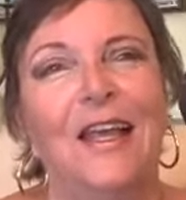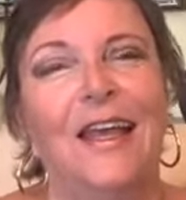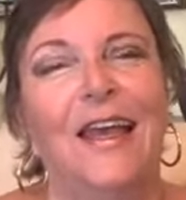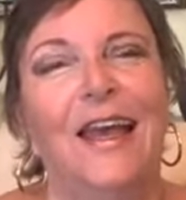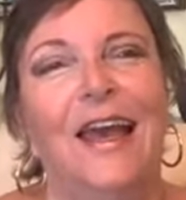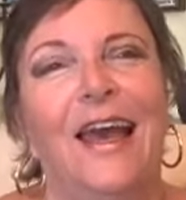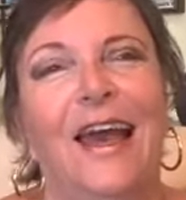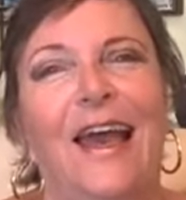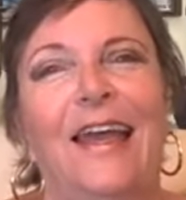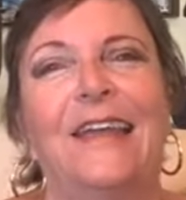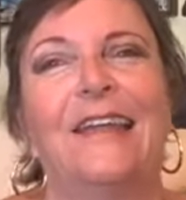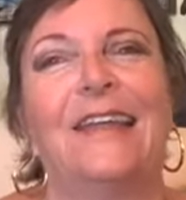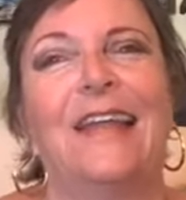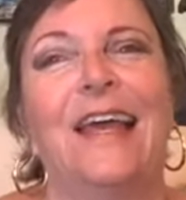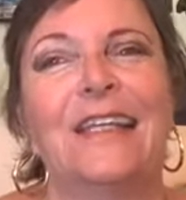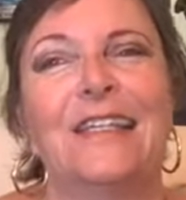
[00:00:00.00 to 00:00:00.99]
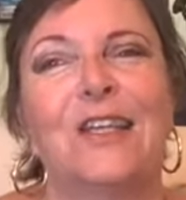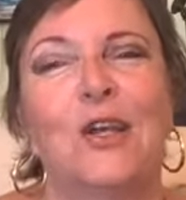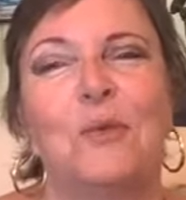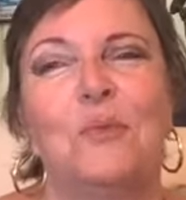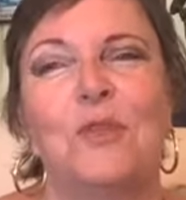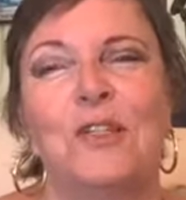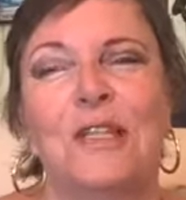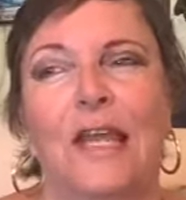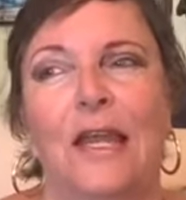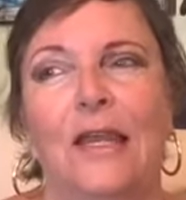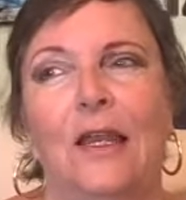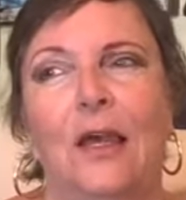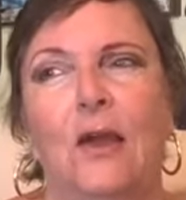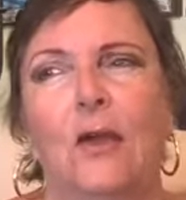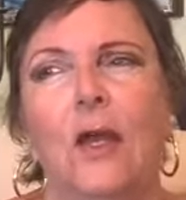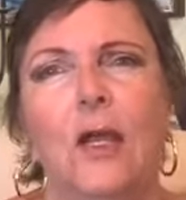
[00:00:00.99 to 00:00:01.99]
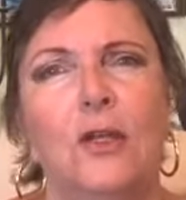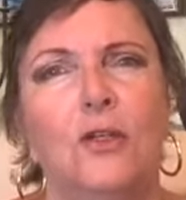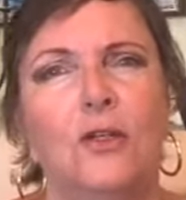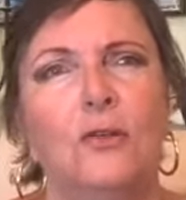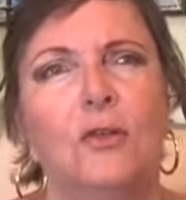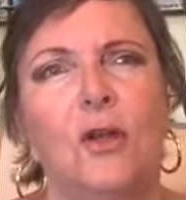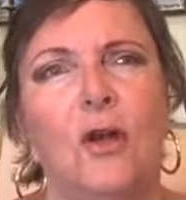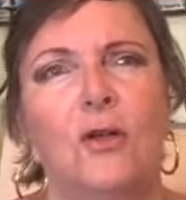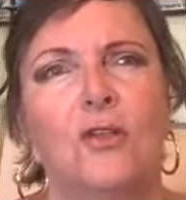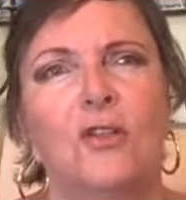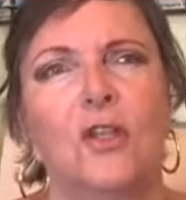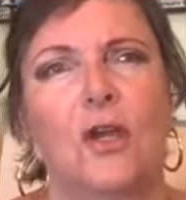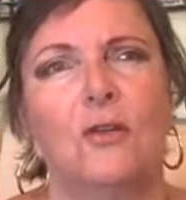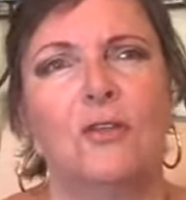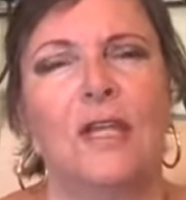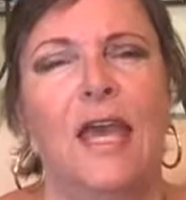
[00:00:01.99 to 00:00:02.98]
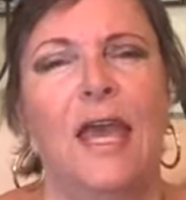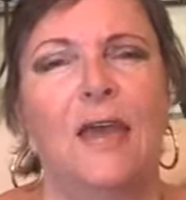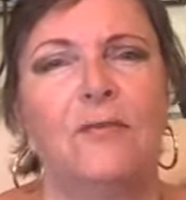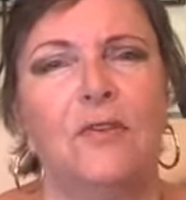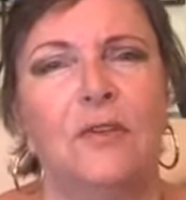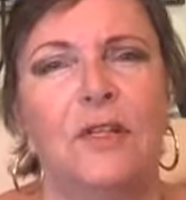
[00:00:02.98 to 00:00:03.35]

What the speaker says: and has come to say hello. Do dogs go to heaven?